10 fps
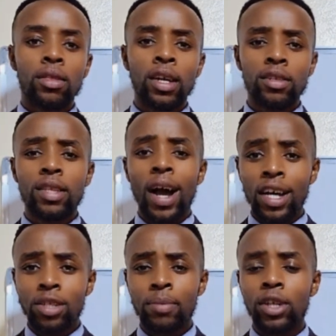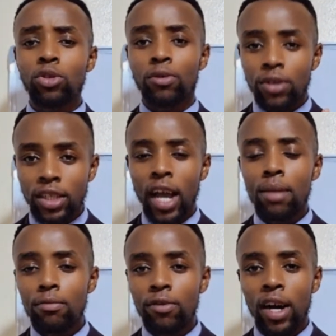That is the aspect of
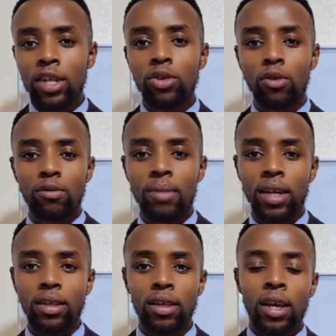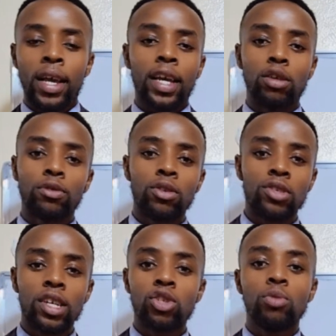time value of money. And of
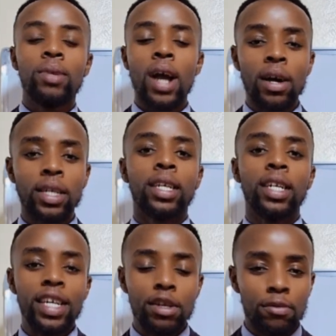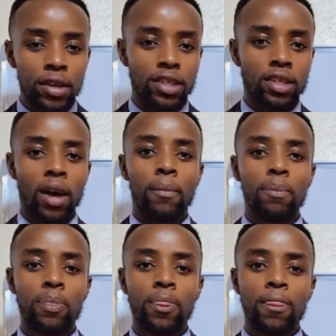course, just to be a real investor,
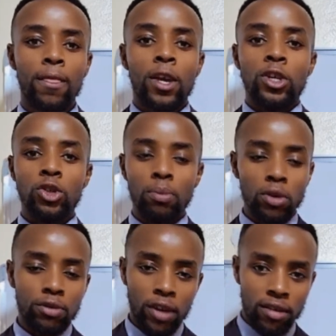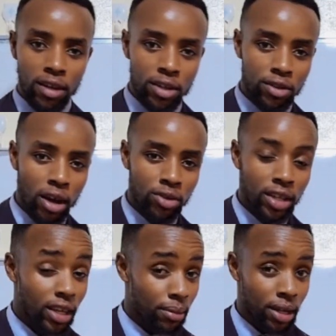you put
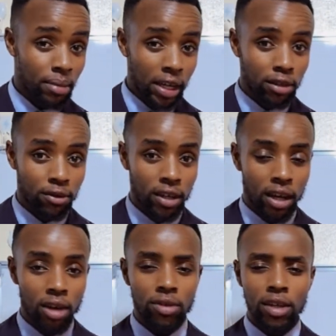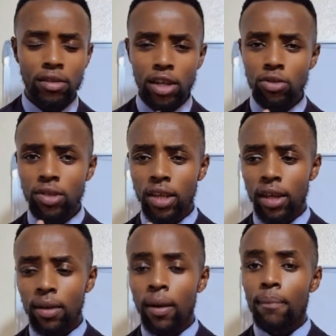500,000 in a money market fund account, and then you
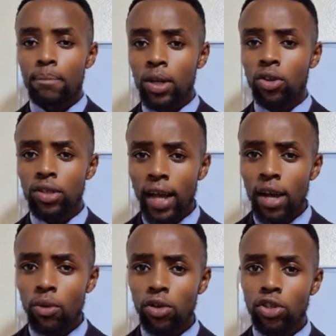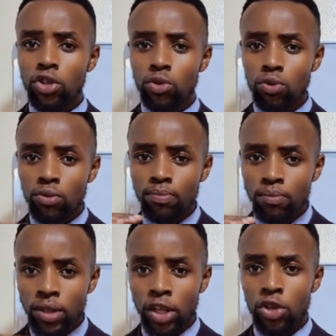say, because I want to
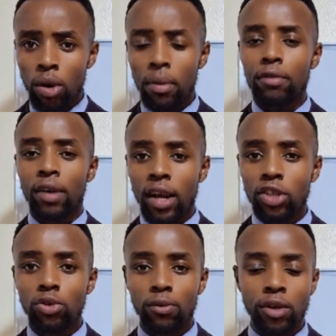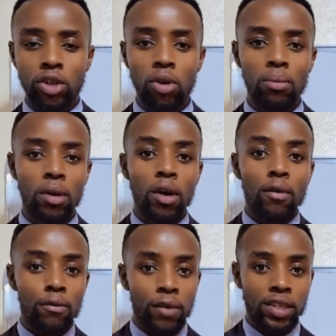secure my financial freedom
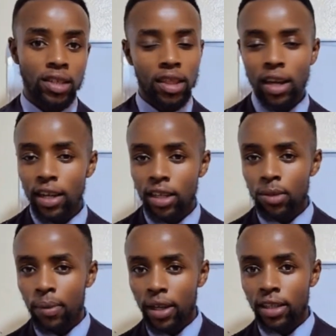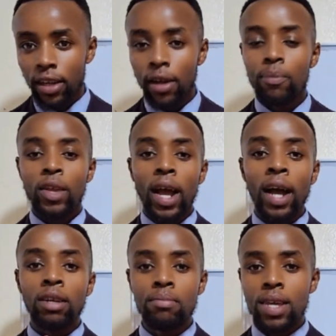faster than expected,
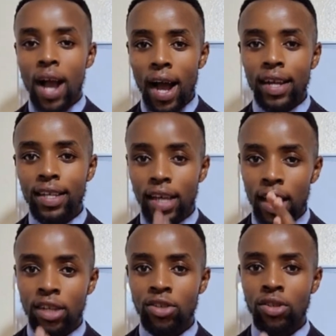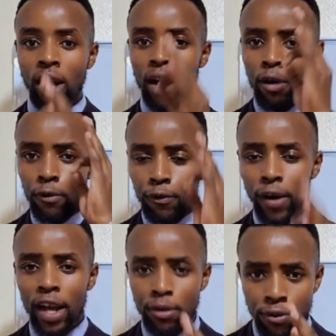I'll be earning extra
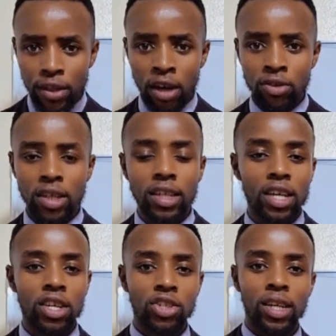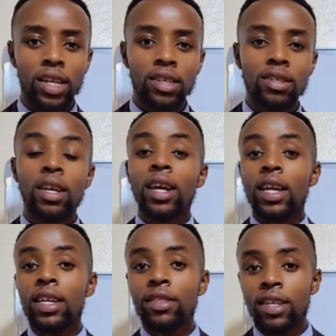5,000 Kenya shillings
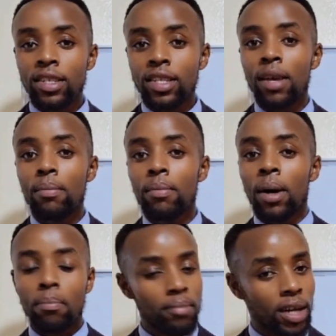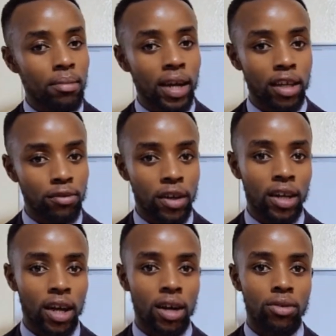in the same money market
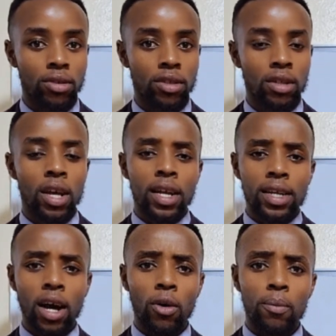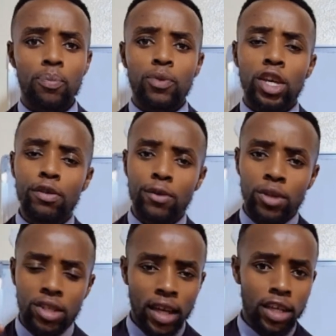fund account. Now, if you
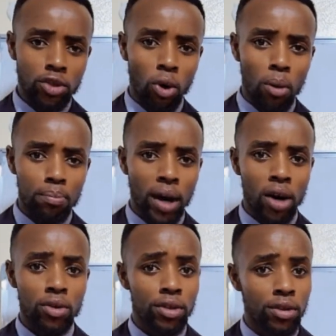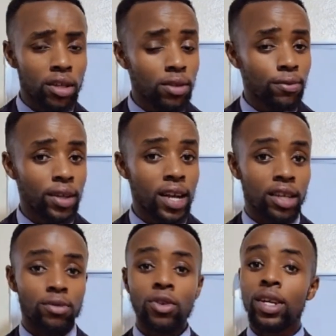decide to compound these
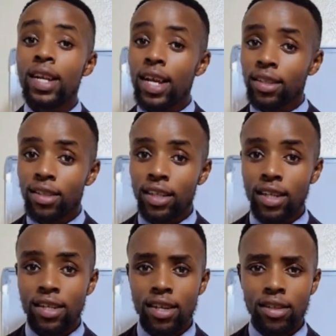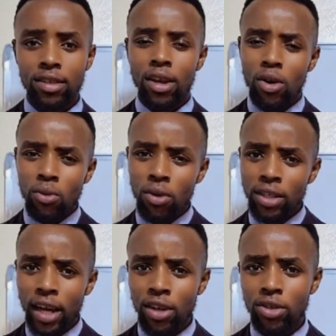figures for the next 10 years,
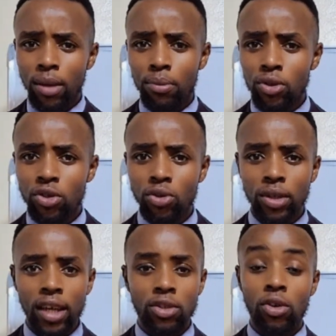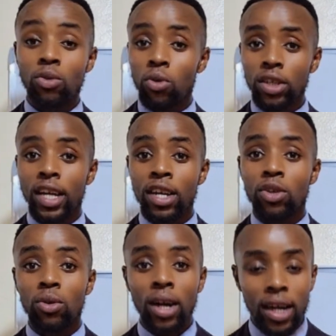what are you supposed to get, or what are
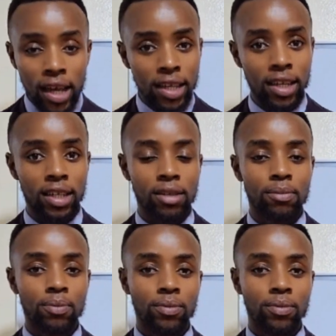you likely